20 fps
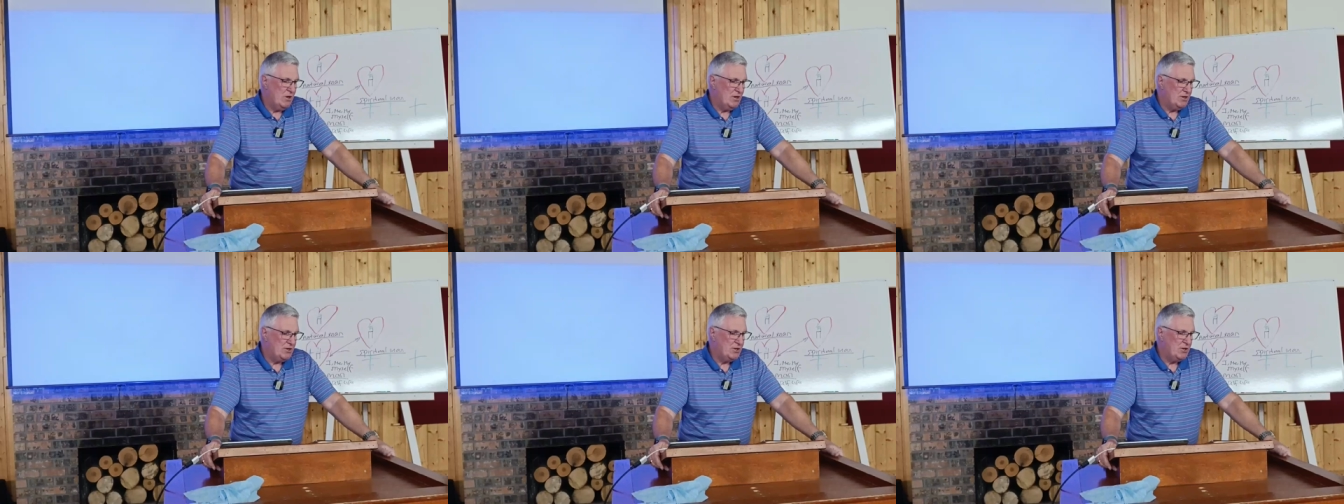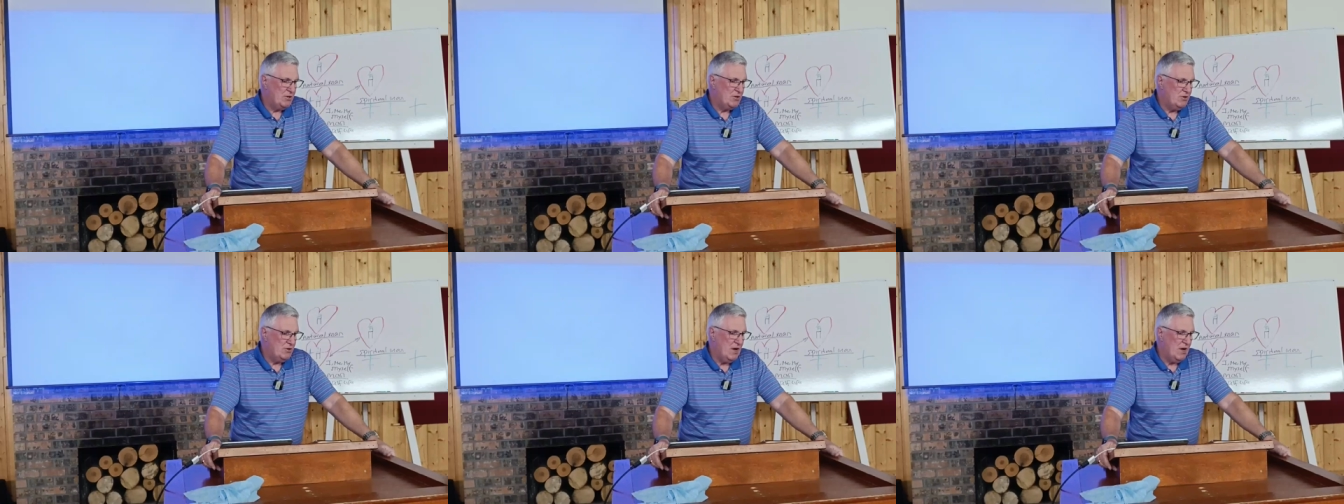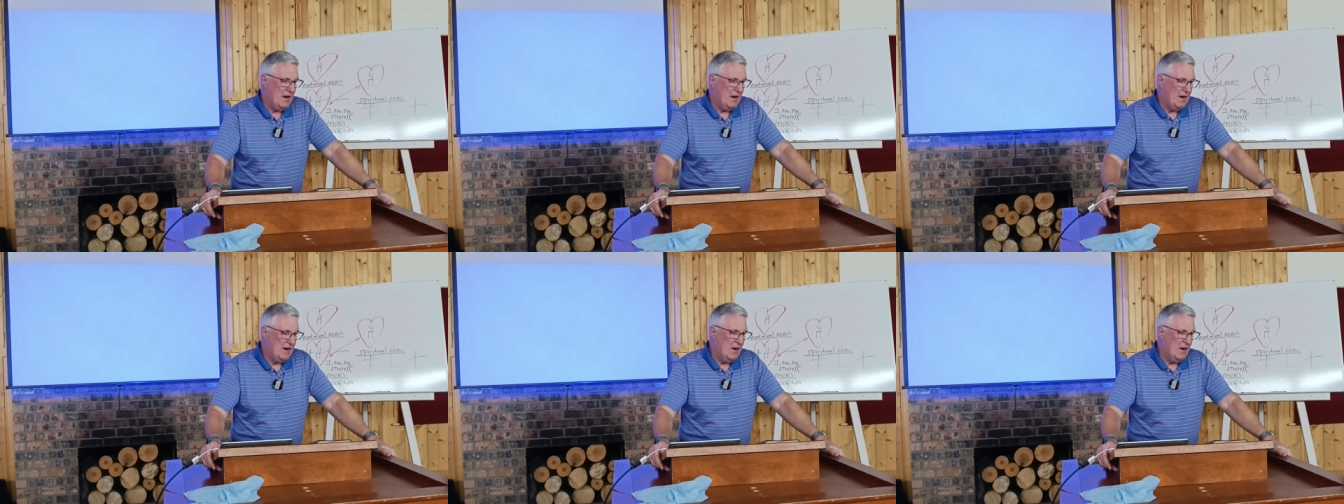also
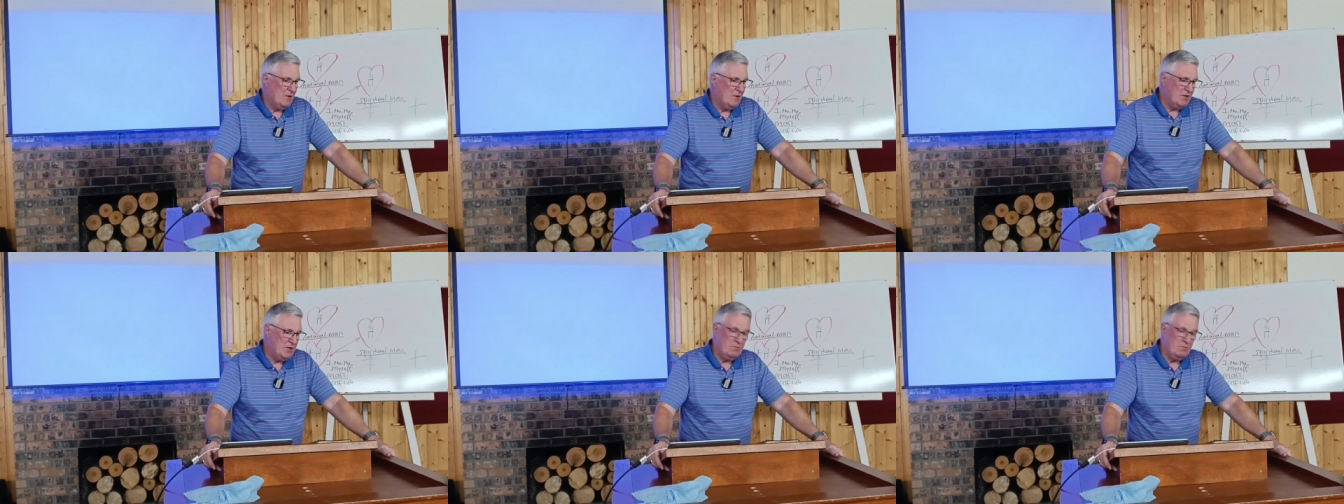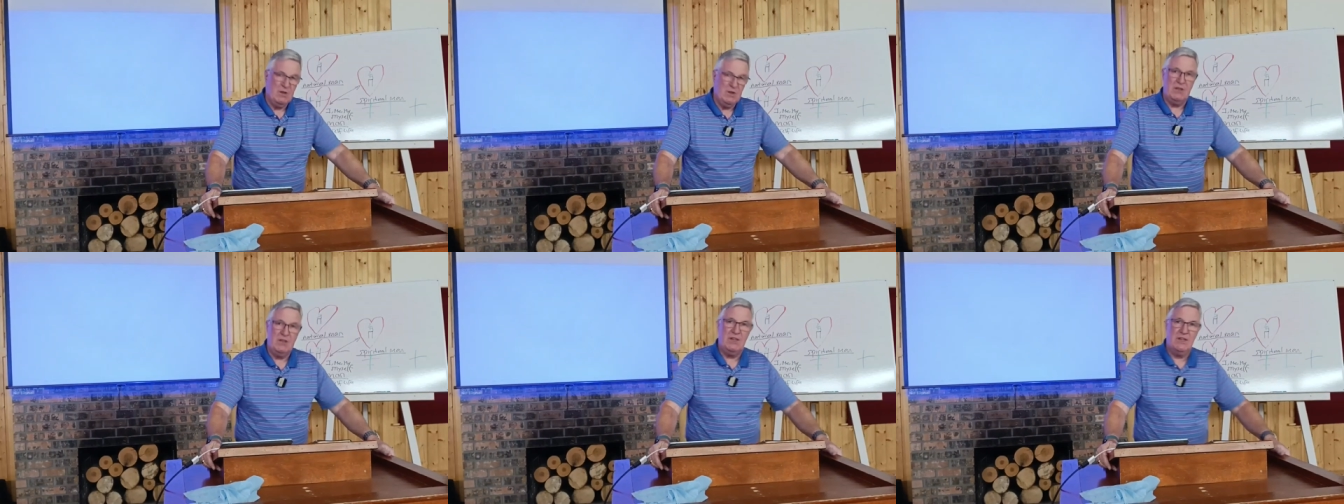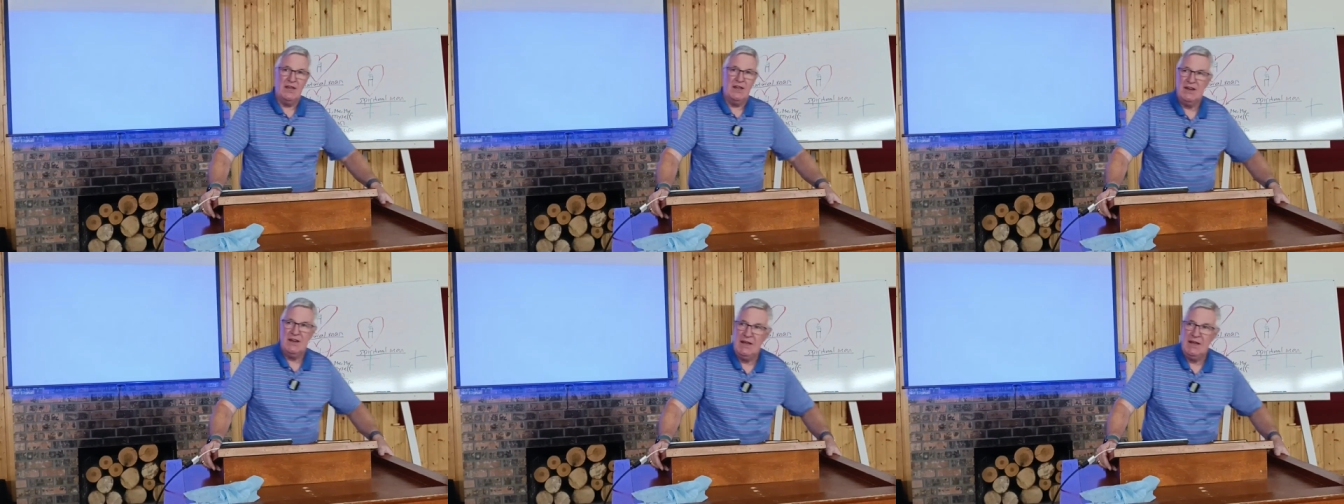an announcement
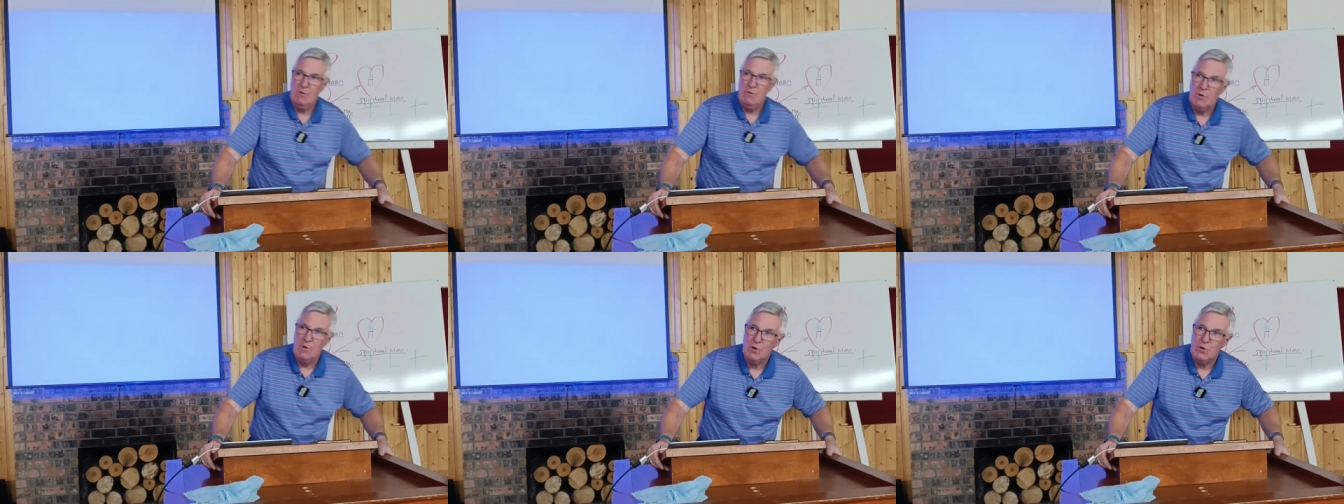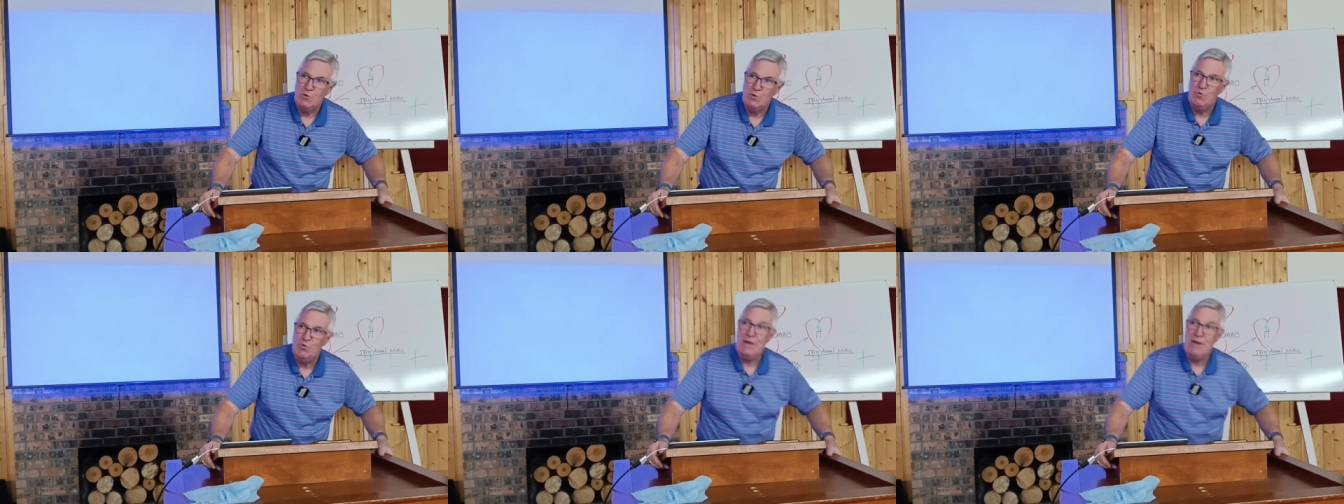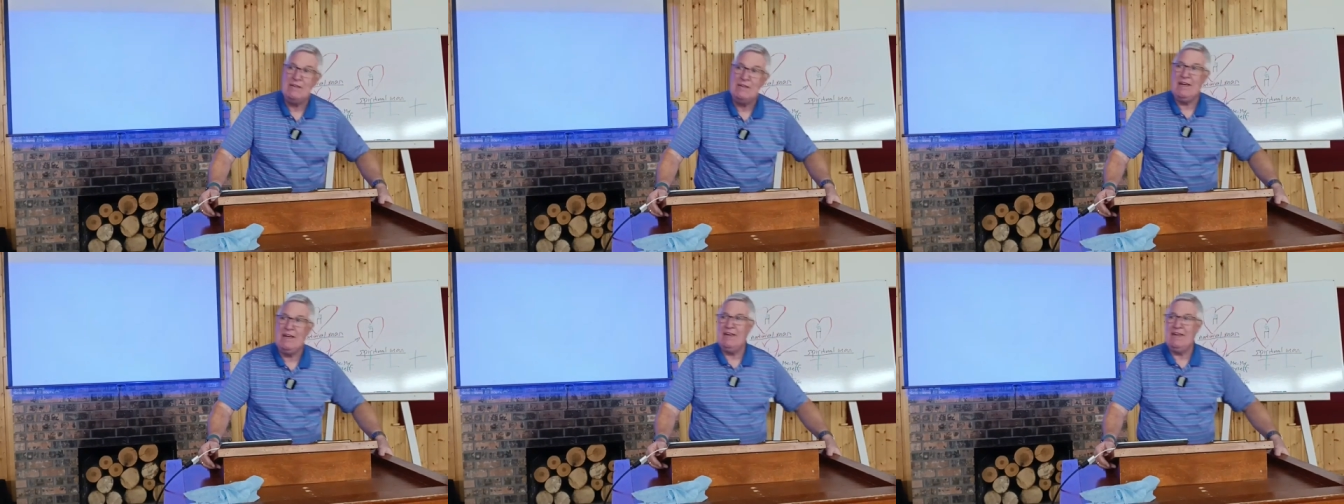that he would
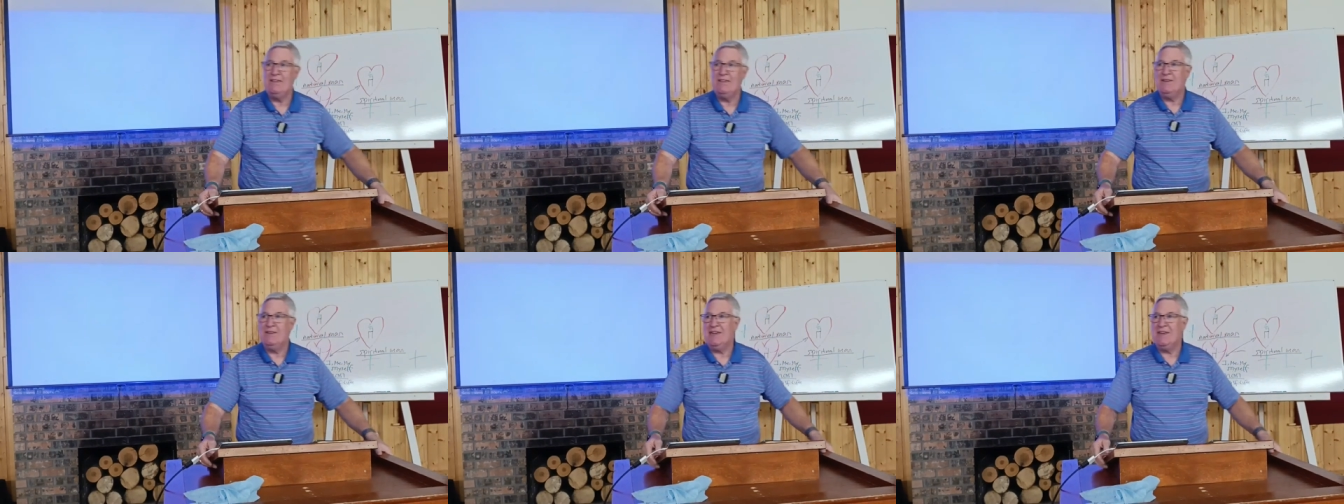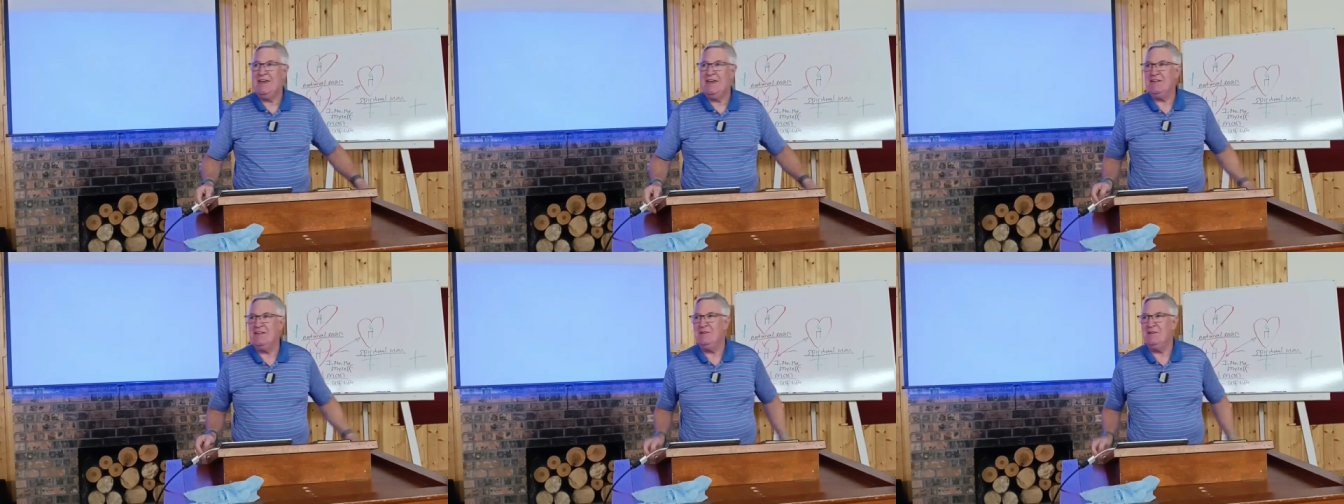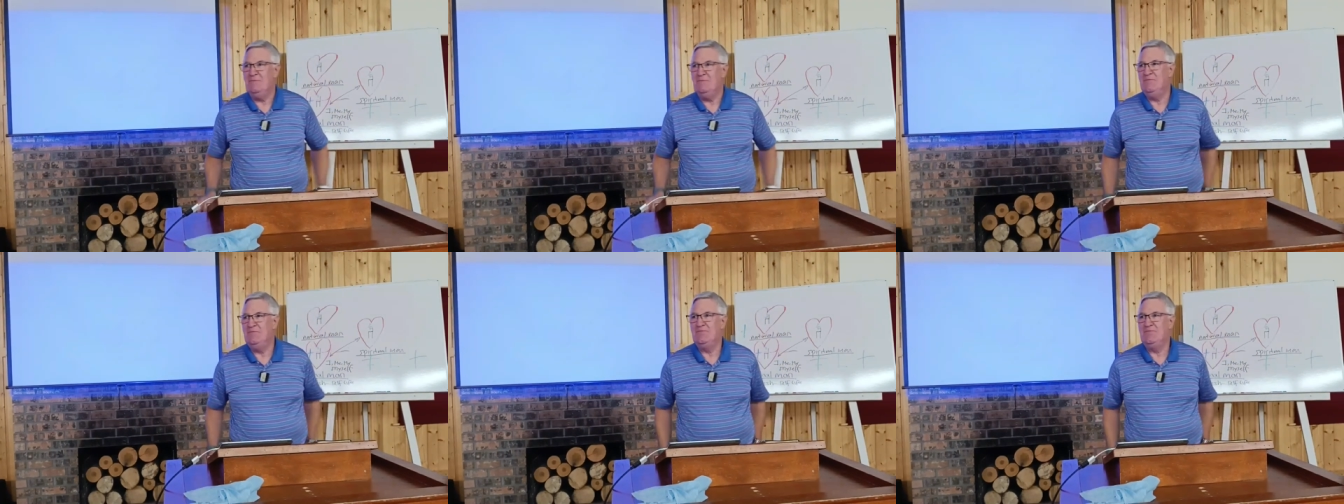retake the kingdom.